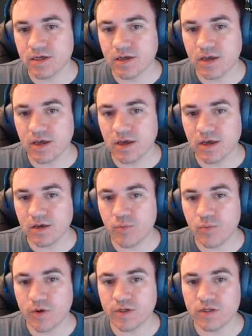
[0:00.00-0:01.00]
Okay,
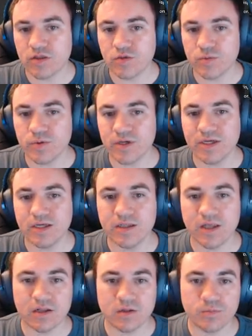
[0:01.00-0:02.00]
0.3,
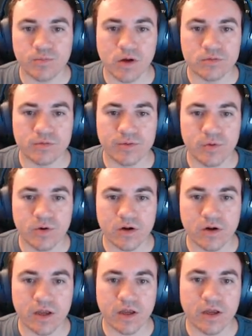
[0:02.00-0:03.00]
that'll probably
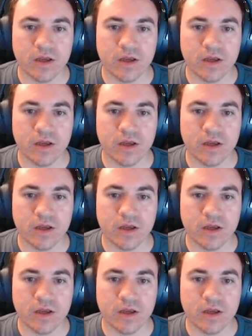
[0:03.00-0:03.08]
work.